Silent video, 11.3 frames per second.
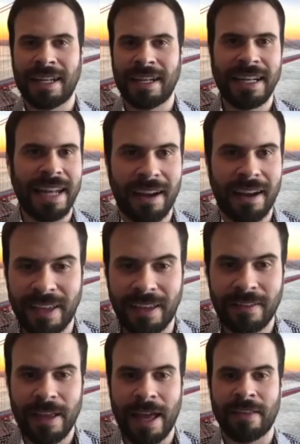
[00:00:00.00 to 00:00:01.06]
identity and
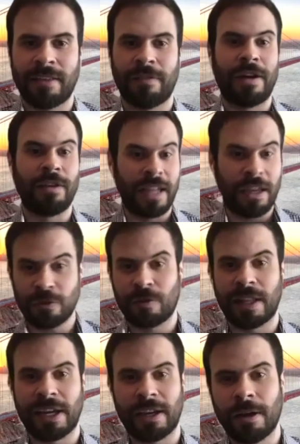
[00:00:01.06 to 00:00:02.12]
access as the
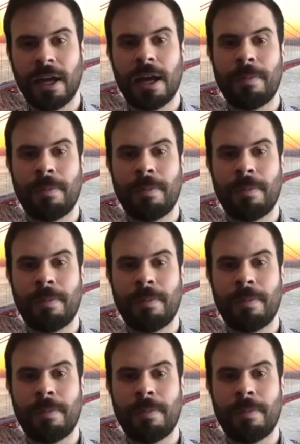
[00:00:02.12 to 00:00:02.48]
foundational layer,